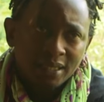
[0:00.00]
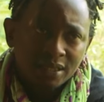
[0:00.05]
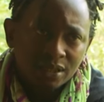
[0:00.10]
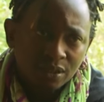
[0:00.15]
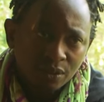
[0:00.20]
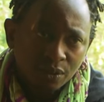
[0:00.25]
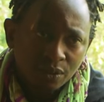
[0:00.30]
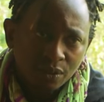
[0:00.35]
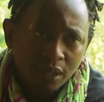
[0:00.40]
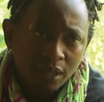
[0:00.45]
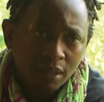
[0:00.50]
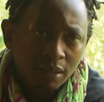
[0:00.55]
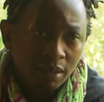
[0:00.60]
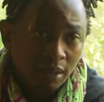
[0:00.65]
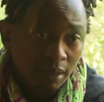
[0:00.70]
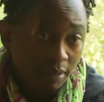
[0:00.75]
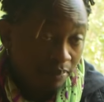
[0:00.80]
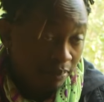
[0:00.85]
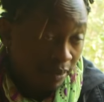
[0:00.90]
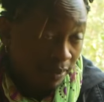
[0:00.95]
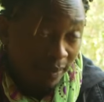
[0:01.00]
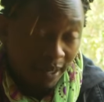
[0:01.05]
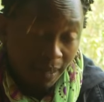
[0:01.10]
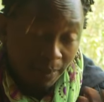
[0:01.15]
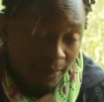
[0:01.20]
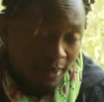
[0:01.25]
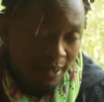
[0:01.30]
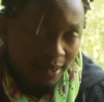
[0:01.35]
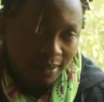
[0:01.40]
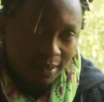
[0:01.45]
And so he
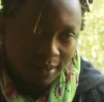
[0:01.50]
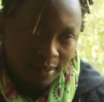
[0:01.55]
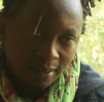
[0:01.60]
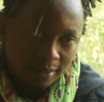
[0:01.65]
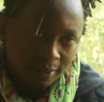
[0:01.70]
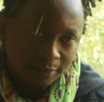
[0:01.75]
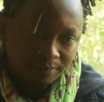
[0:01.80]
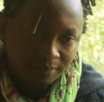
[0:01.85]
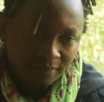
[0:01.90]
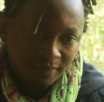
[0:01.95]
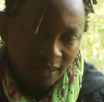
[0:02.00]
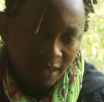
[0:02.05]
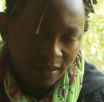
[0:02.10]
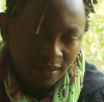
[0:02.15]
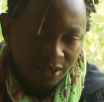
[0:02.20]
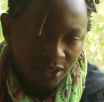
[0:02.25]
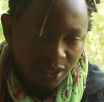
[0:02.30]
met me in the